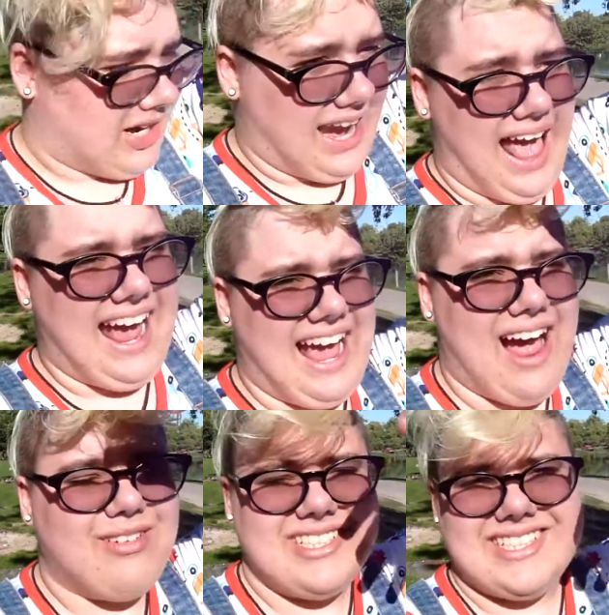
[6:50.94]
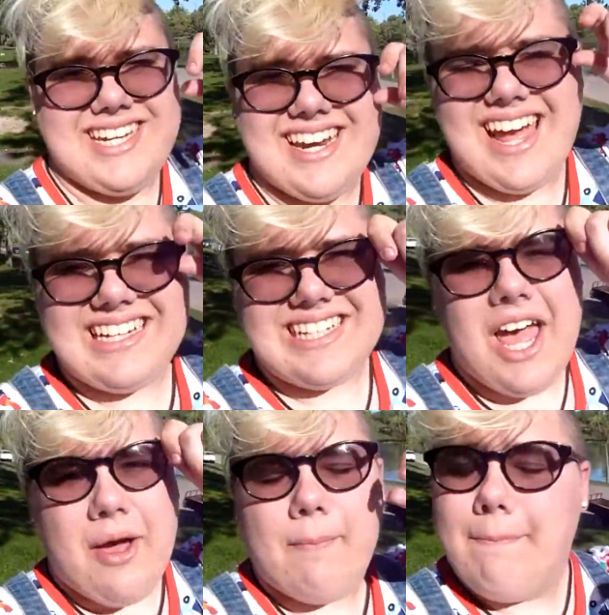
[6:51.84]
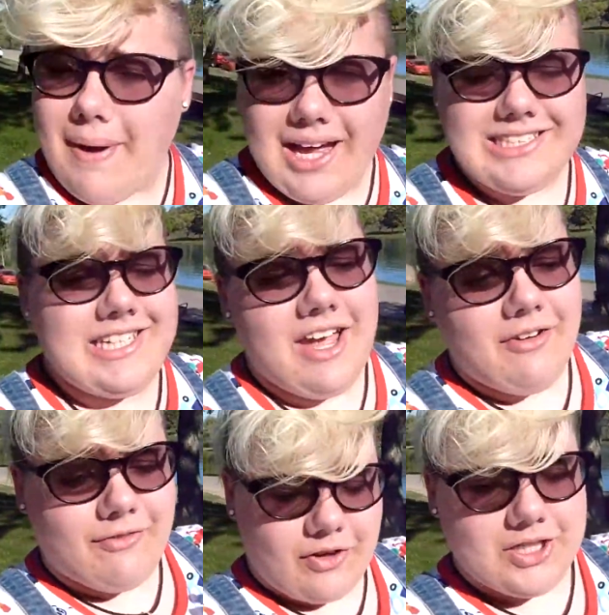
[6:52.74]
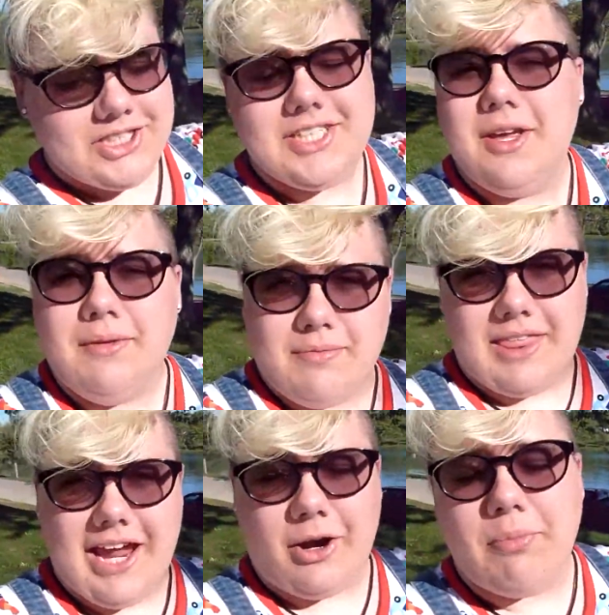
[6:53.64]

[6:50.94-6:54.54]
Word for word: and hang out tonight, but first they are